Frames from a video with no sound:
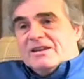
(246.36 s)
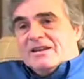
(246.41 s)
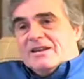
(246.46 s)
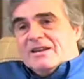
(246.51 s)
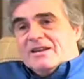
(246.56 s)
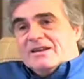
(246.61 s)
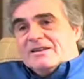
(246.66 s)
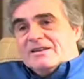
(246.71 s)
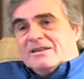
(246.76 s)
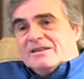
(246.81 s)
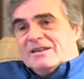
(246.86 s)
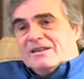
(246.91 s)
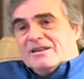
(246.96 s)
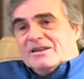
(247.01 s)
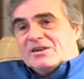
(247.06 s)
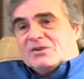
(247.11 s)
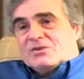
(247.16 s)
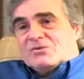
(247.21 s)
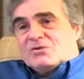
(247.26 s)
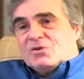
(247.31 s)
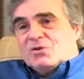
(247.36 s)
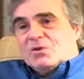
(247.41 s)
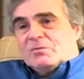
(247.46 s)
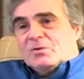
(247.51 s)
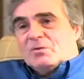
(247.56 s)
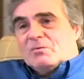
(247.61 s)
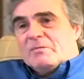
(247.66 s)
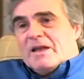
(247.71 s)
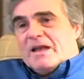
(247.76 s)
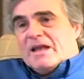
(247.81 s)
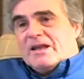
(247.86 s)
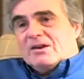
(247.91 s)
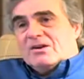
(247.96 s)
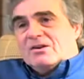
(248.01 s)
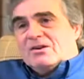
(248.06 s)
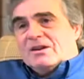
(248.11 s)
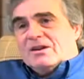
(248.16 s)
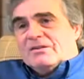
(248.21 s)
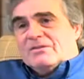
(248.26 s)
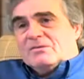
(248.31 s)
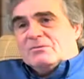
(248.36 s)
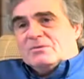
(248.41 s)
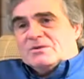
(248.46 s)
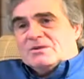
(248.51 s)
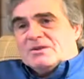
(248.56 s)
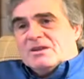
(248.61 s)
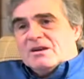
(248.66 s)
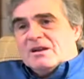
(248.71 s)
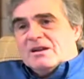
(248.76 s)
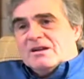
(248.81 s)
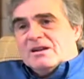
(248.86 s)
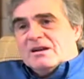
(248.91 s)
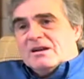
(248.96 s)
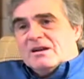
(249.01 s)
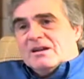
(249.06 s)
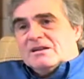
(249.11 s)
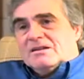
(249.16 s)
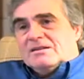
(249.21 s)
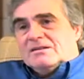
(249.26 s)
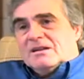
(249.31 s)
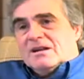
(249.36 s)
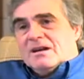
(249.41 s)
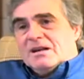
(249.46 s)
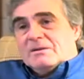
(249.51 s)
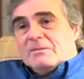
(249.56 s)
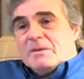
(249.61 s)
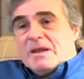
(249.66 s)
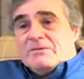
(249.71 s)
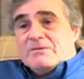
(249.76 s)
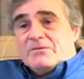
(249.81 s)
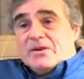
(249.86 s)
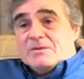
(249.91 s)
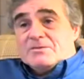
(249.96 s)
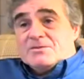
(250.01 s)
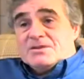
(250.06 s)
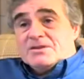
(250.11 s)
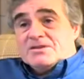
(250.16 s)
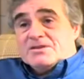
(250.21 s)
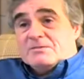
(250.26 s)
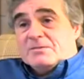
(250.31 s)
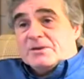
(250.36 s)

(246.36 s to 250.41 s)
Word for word: and in a controllable manner if it was done on a mainframe system,